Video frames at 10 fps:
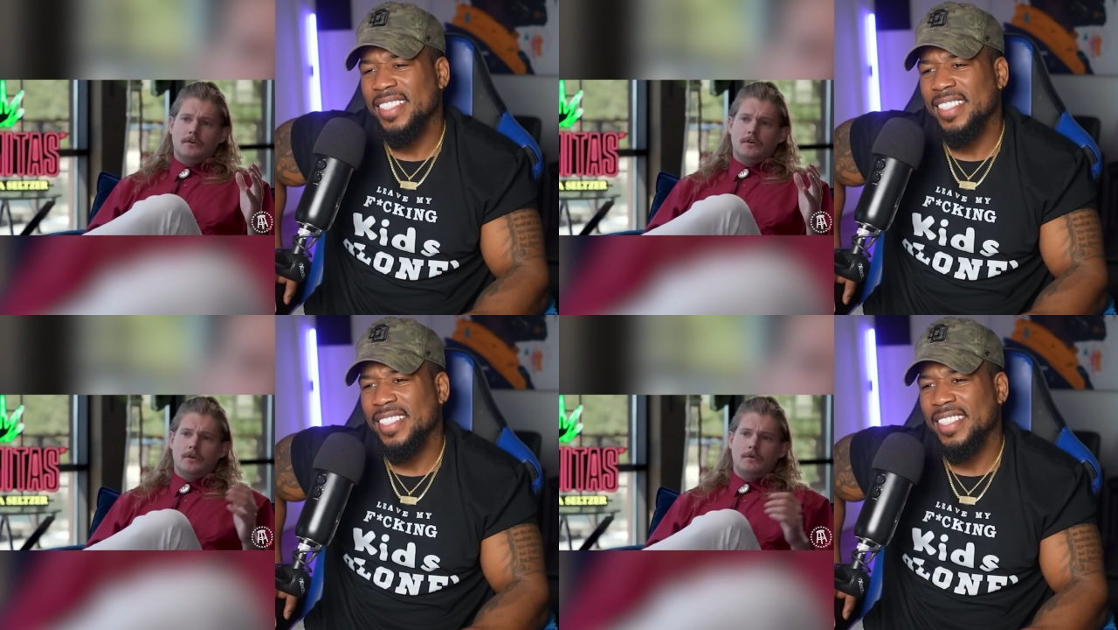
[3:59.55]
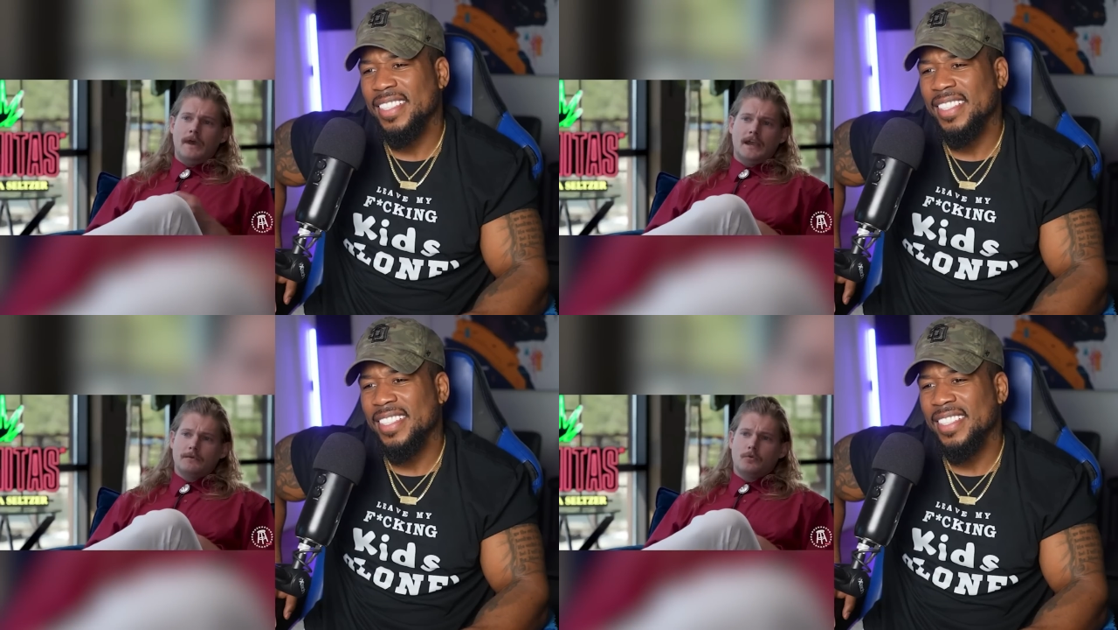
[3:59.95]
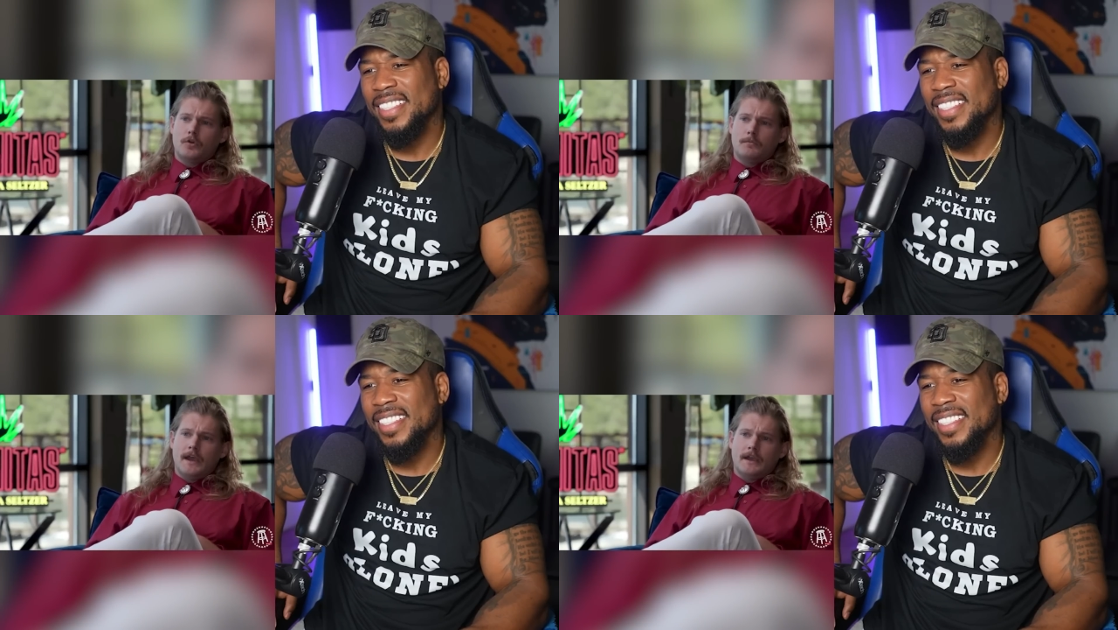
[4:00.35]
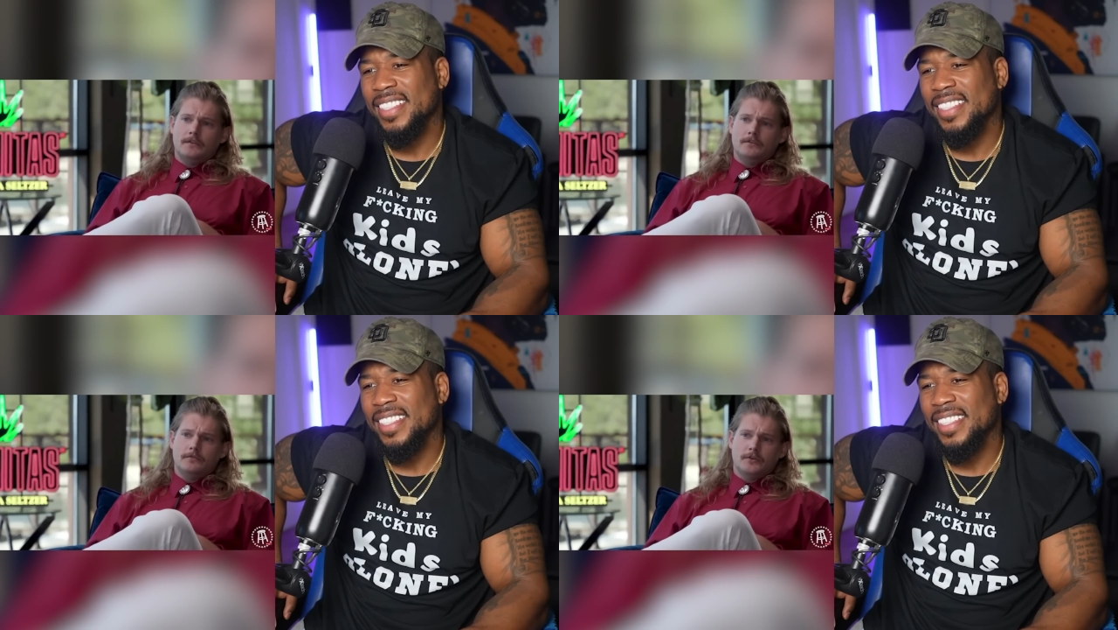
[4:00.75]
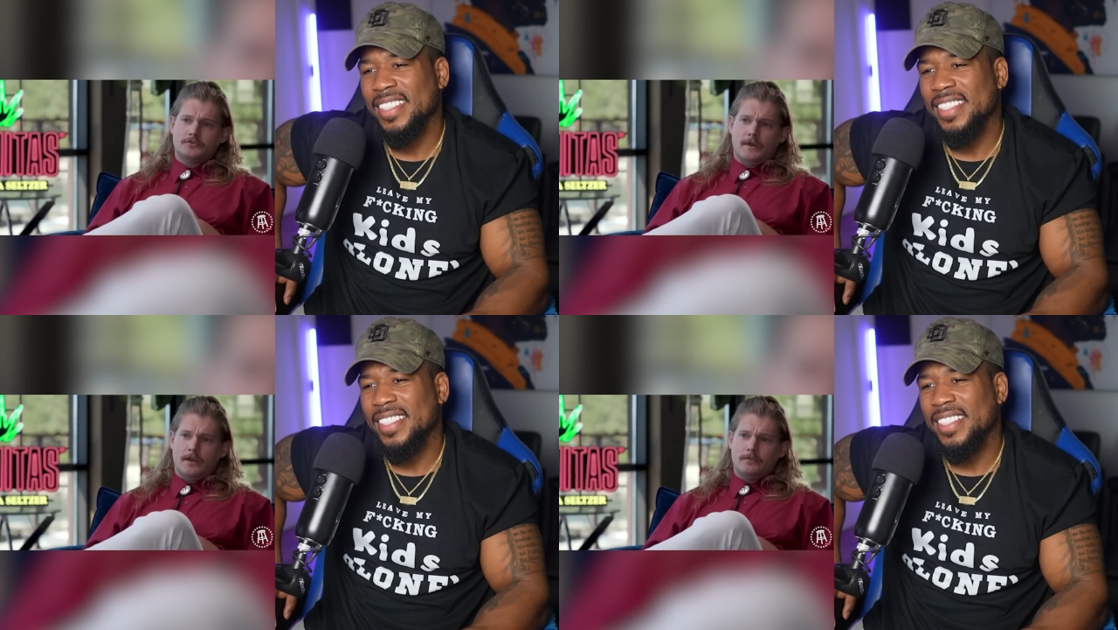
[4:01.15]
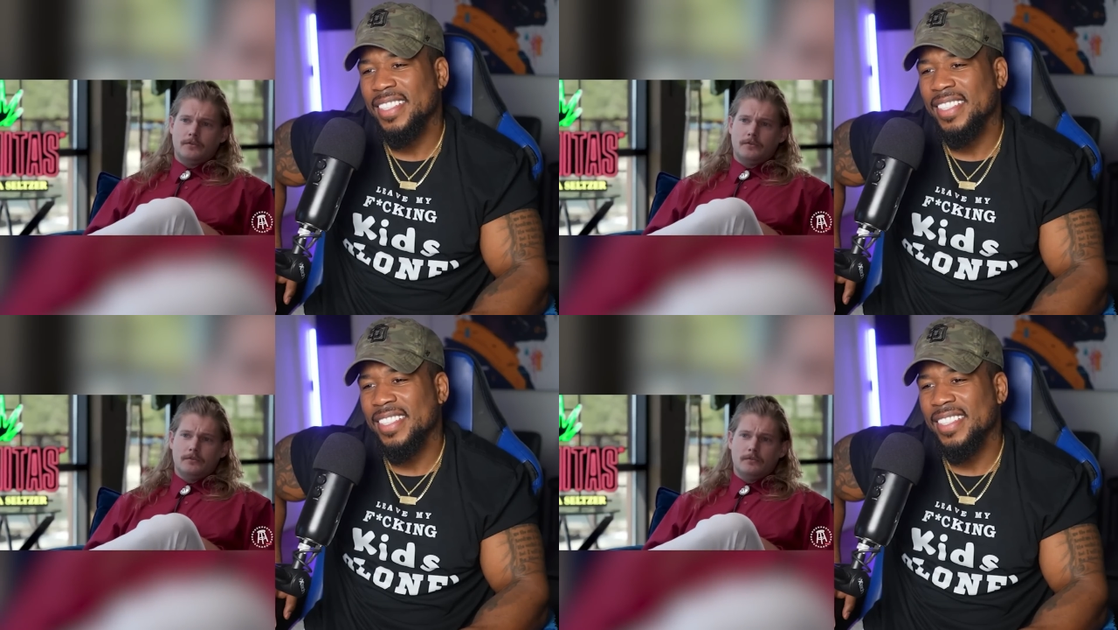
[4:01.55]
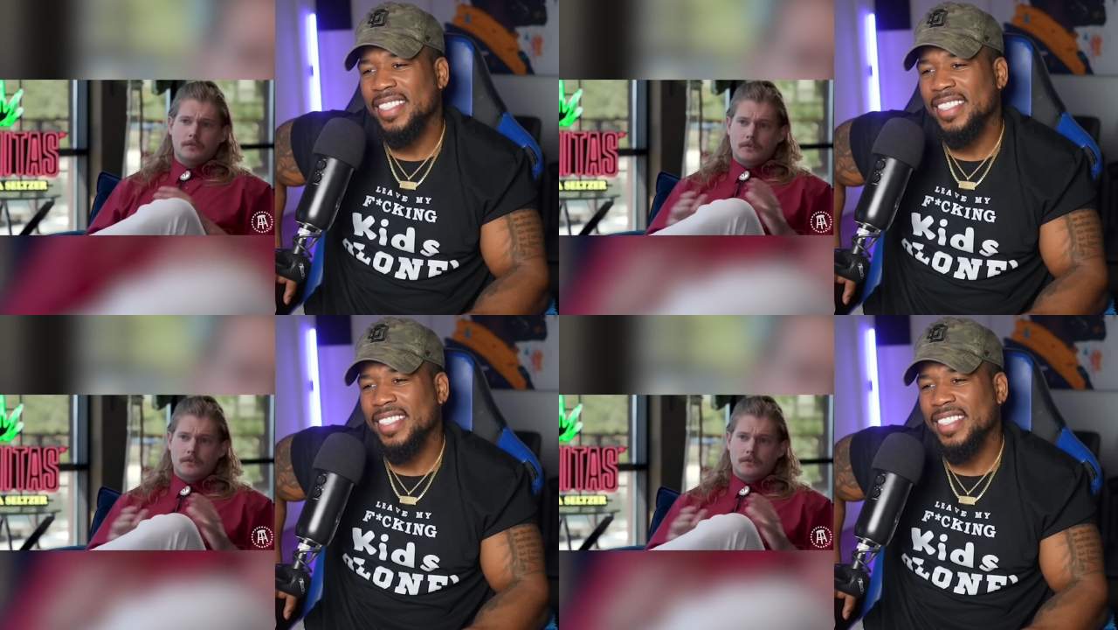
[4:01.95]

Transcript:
Speaker 1: a backup quarterback in the first round.